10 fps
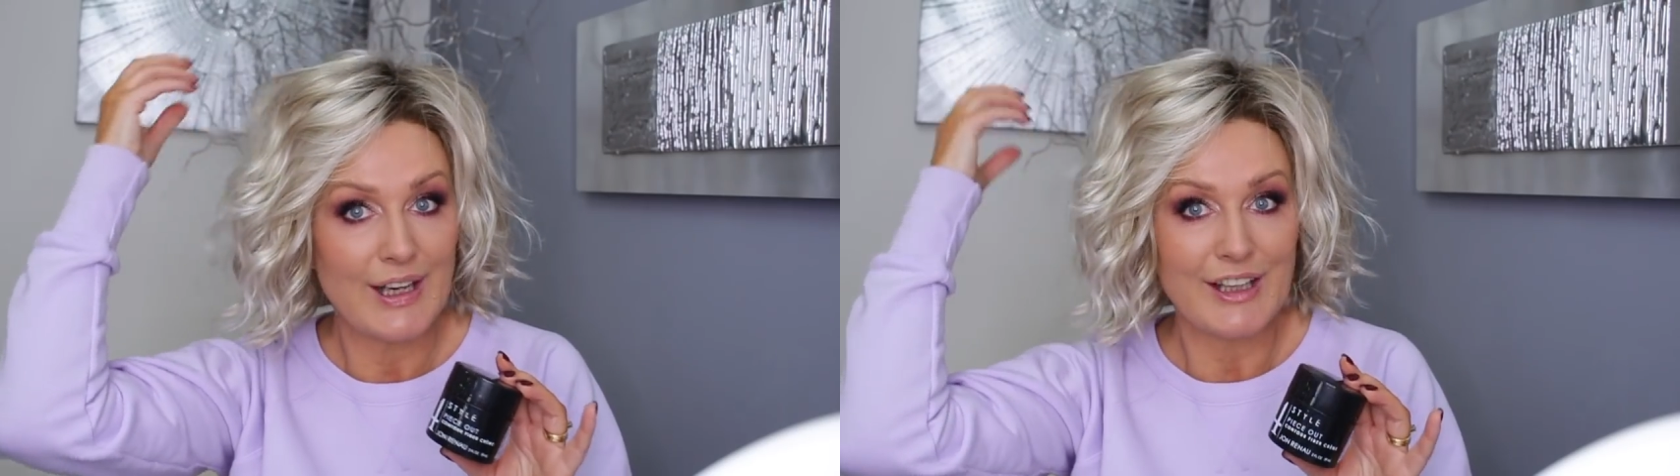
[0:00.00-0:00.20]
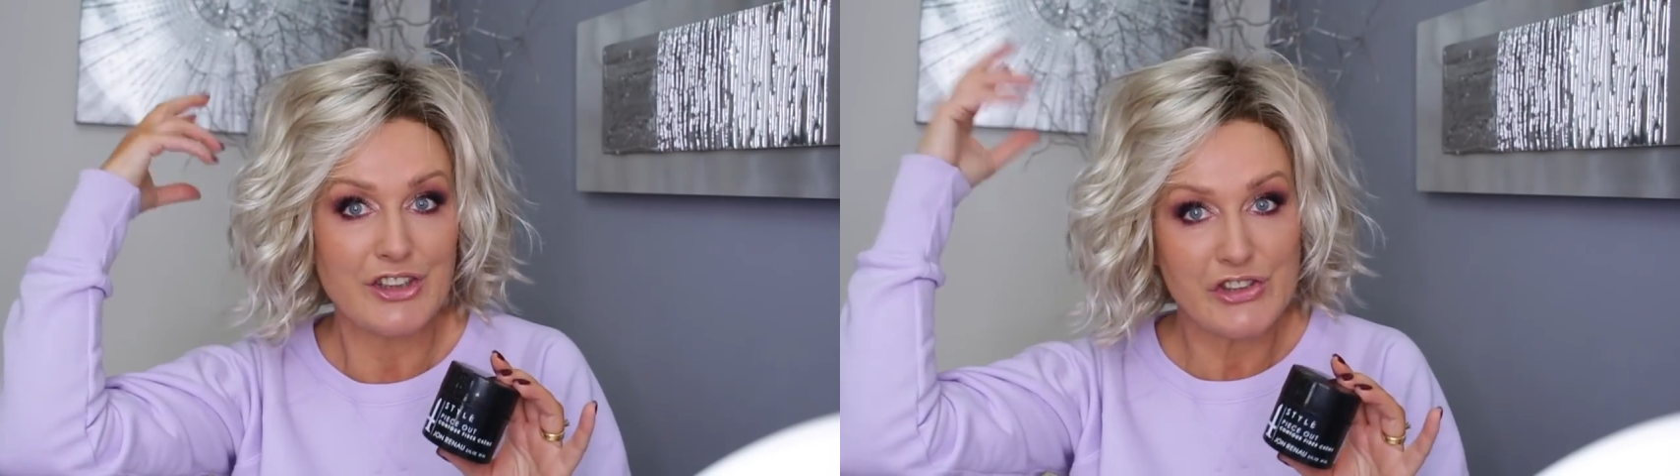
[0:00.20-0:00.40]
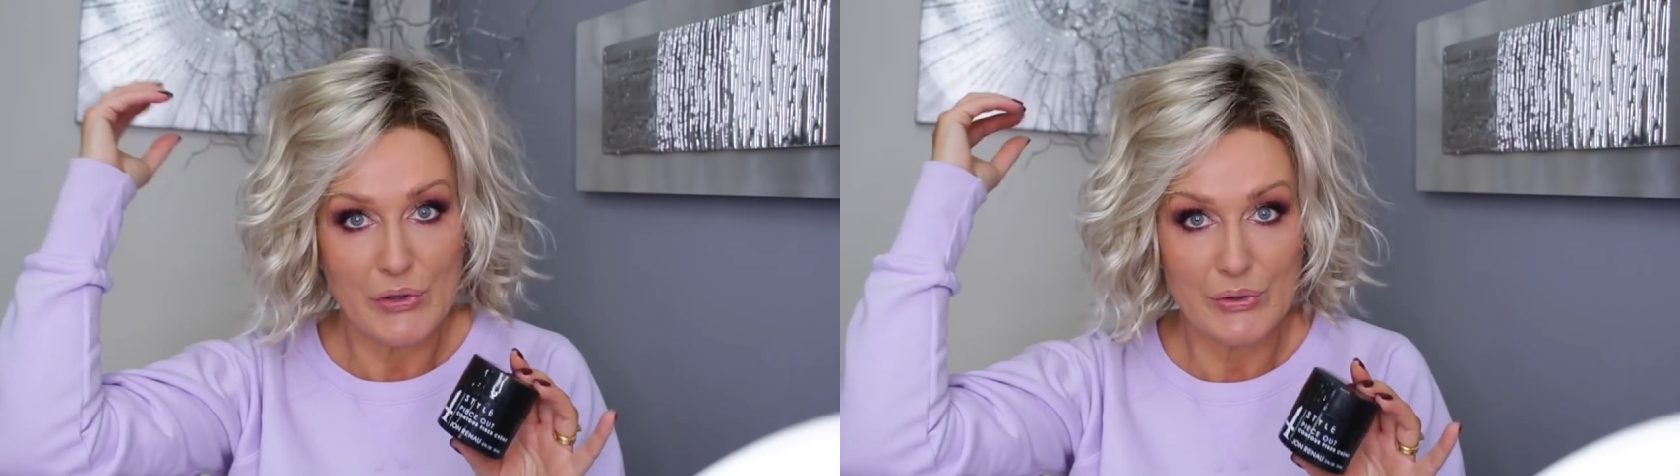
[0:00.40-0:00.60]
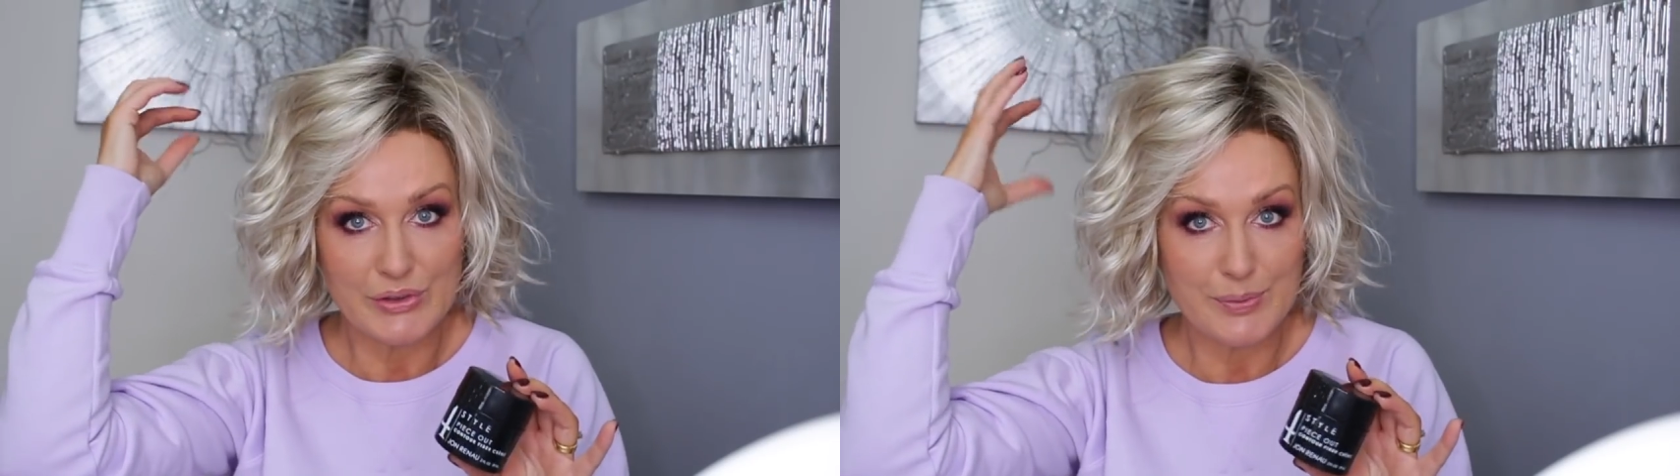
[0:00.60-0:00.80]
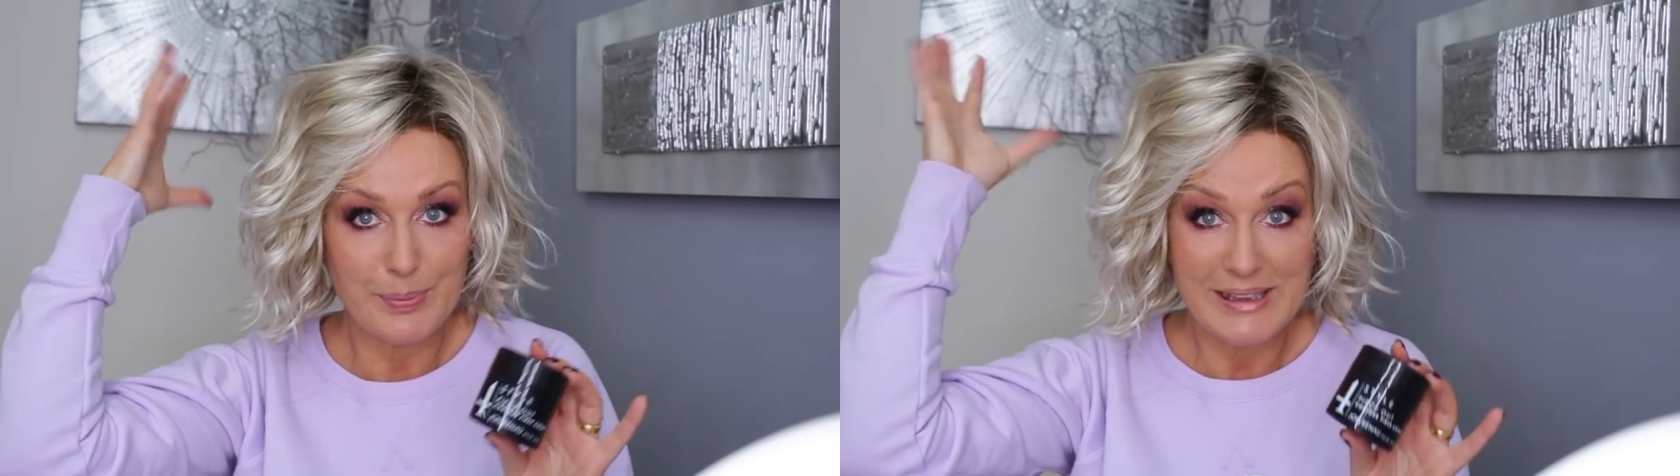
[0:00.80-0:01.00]
like
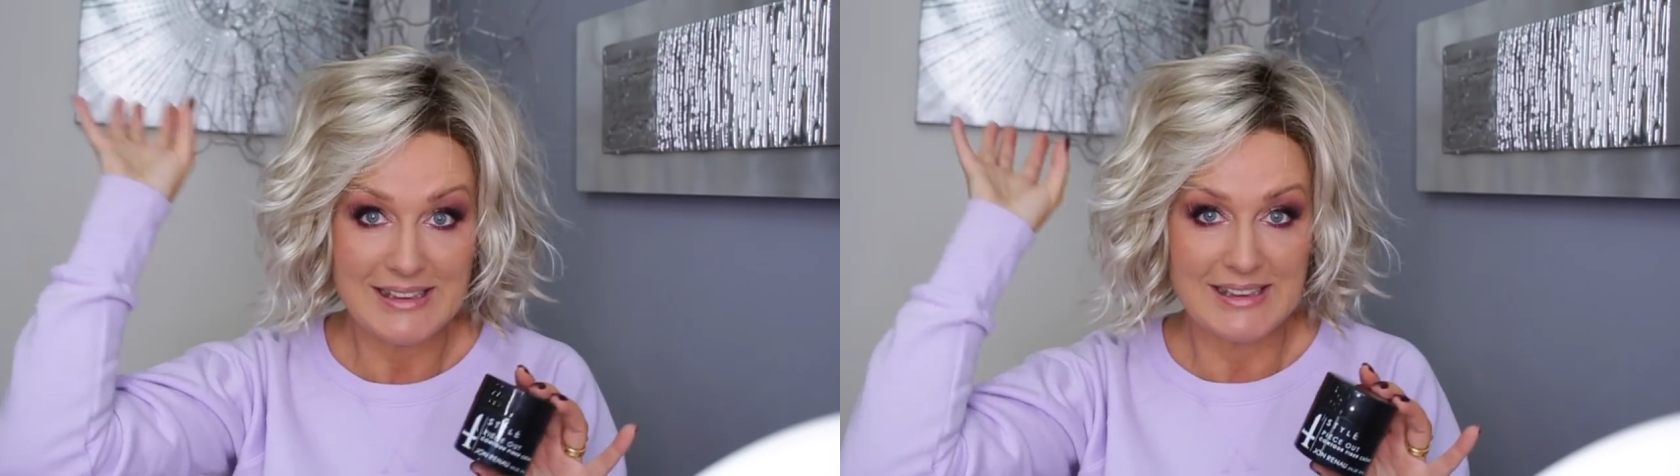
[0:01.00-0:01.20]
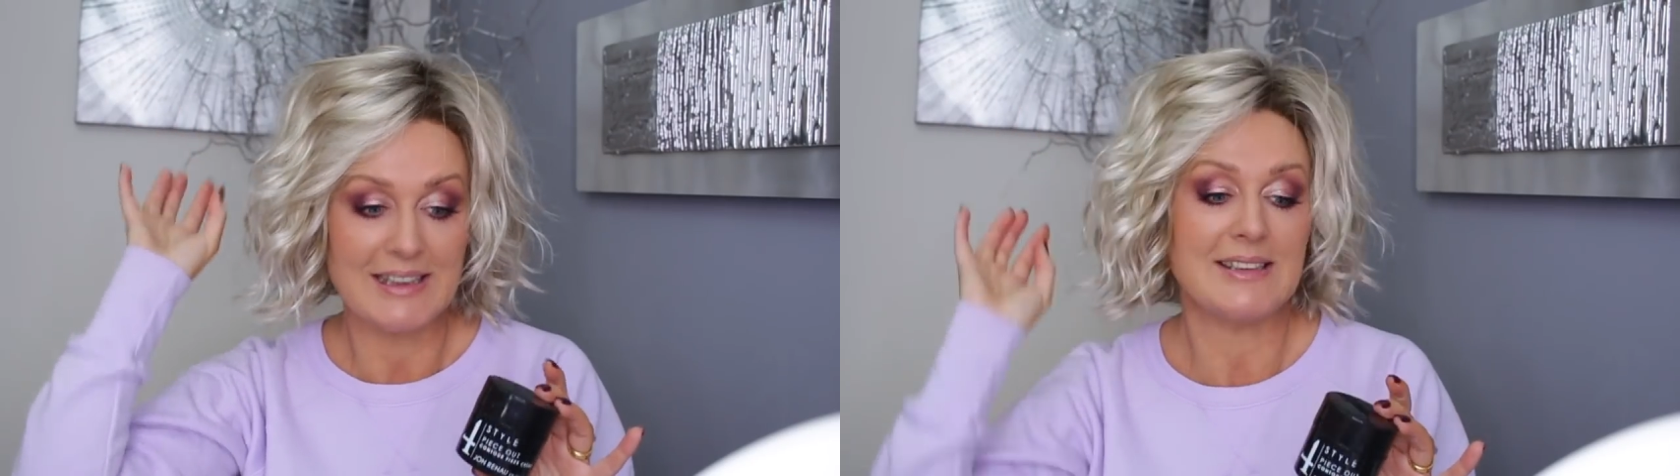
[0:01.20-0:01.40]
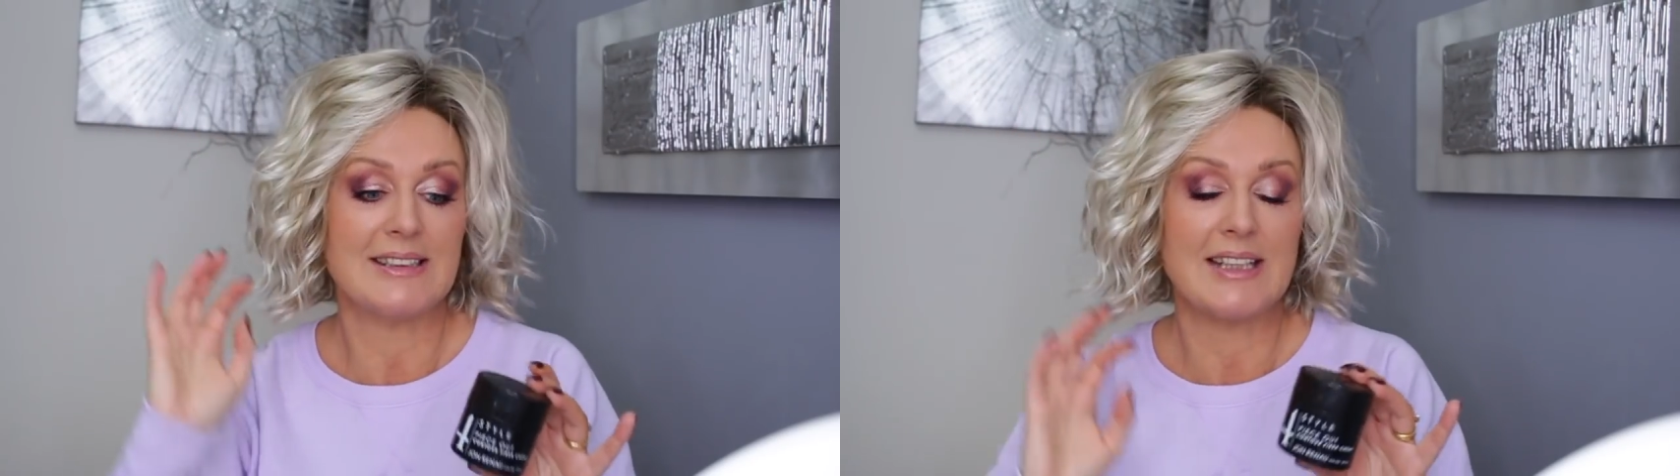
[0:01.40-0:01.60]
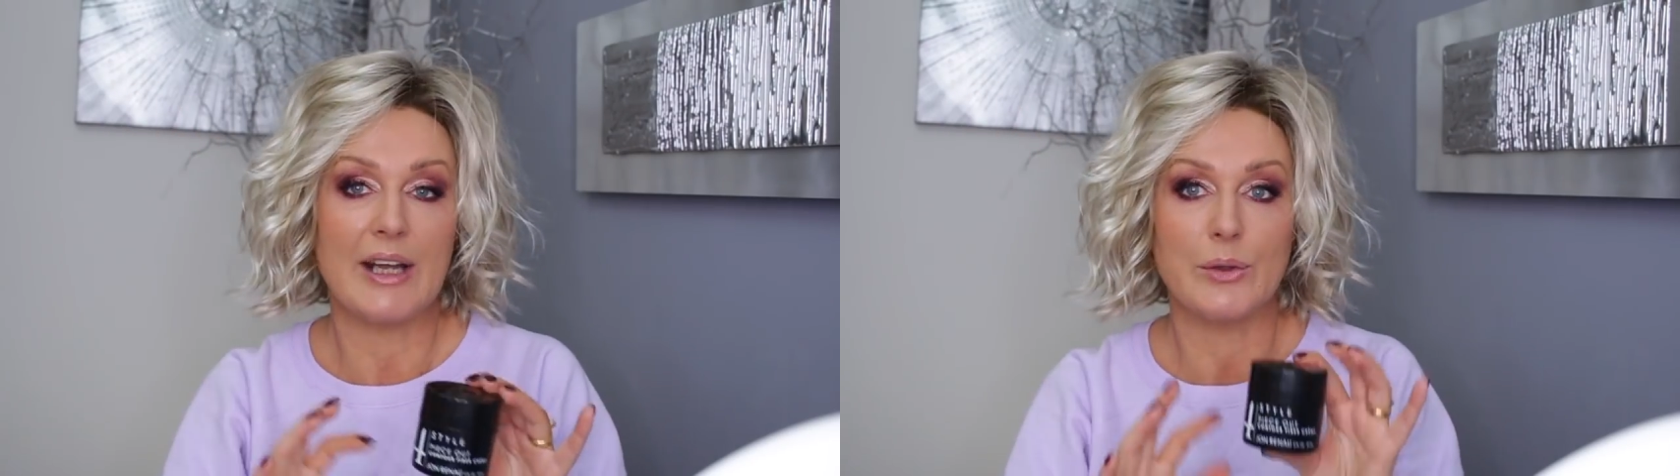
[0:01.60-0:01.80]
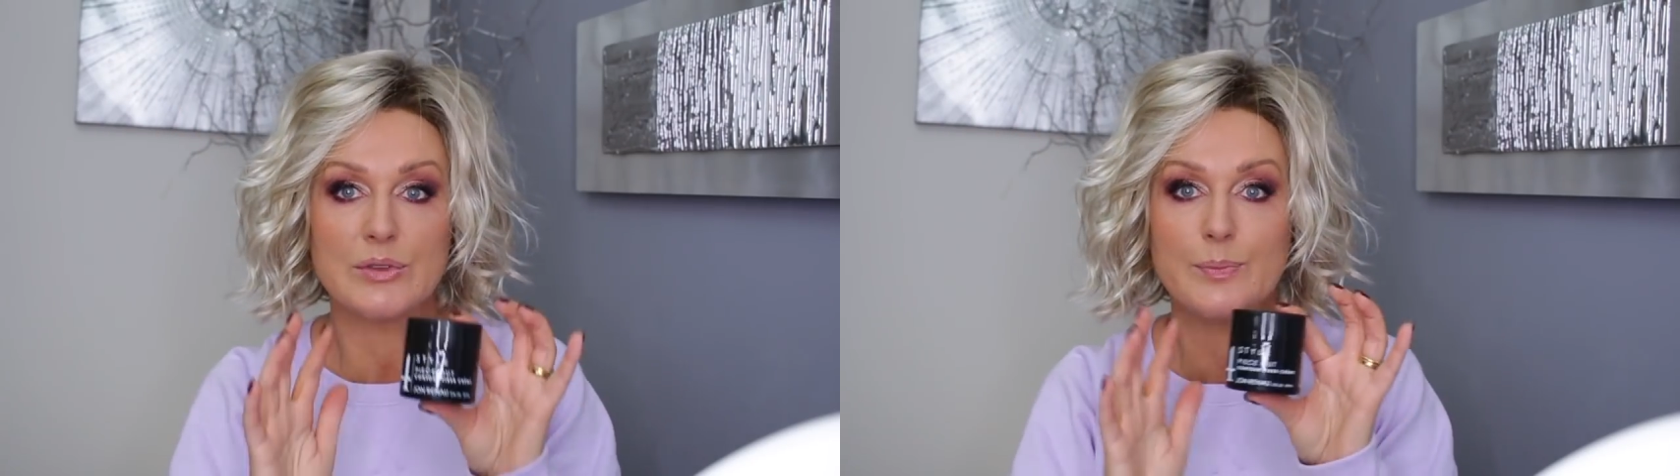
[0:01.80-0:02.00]
short pixie
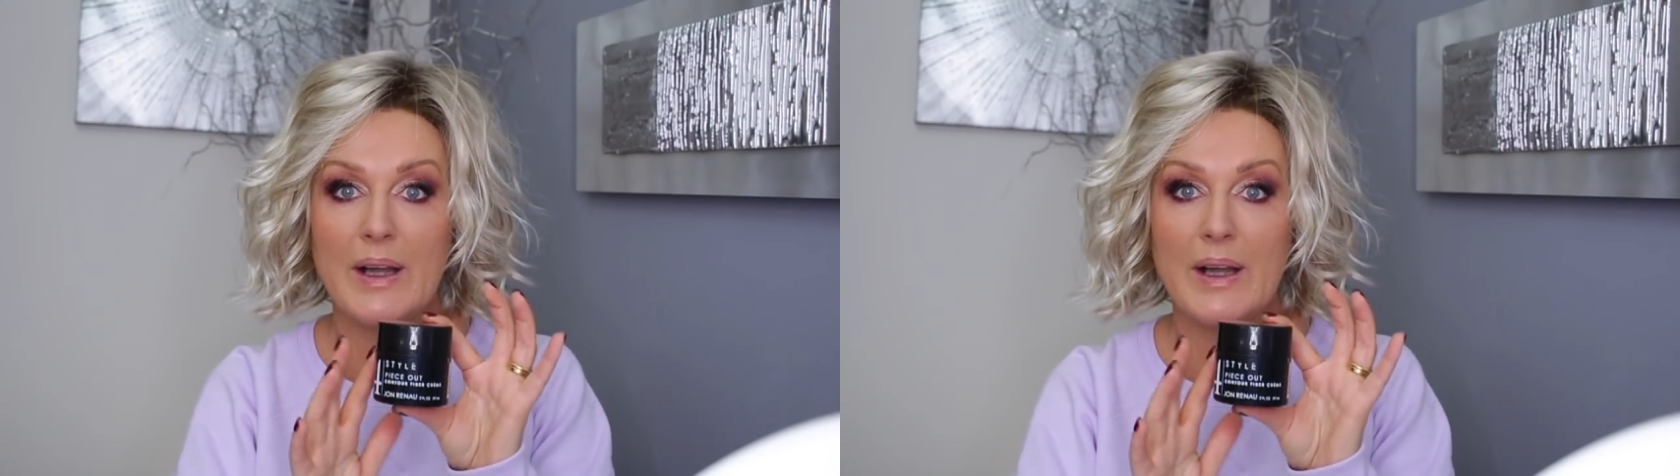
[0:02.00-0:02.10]
styles,